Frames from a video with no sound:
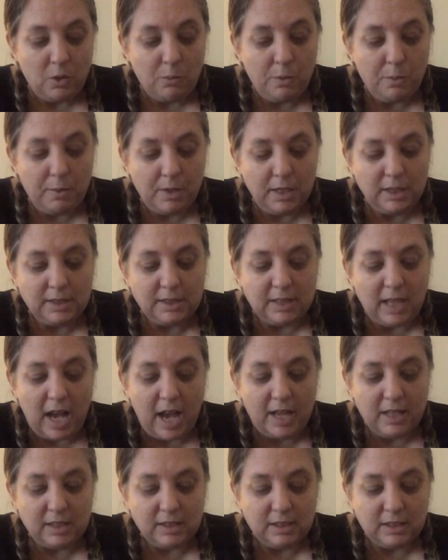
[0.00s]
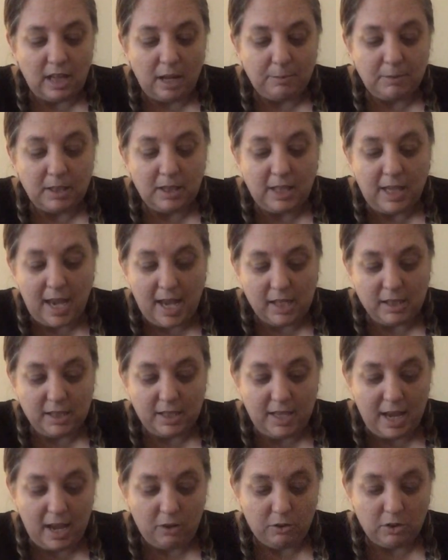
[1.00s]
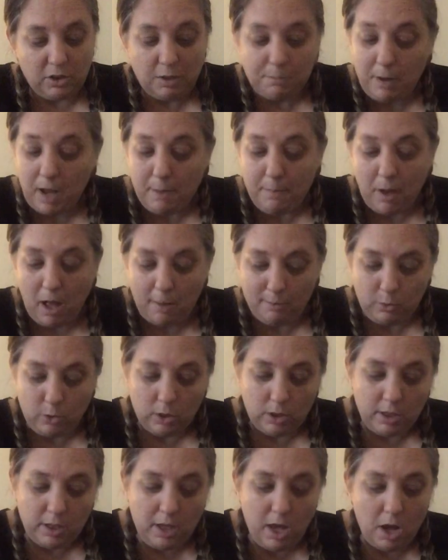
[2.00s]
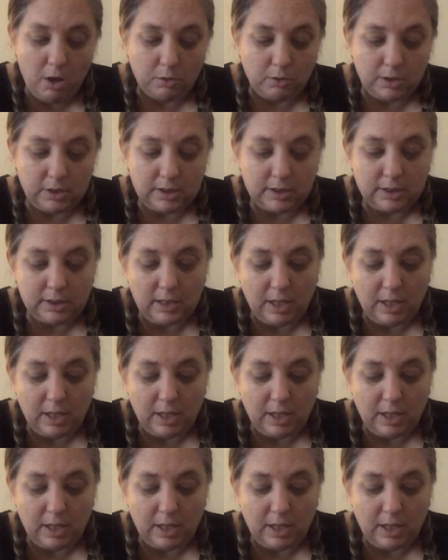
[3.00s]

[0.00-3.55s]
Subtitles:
We went inside and stopped at the candy counter to buy popcorn and Cokes.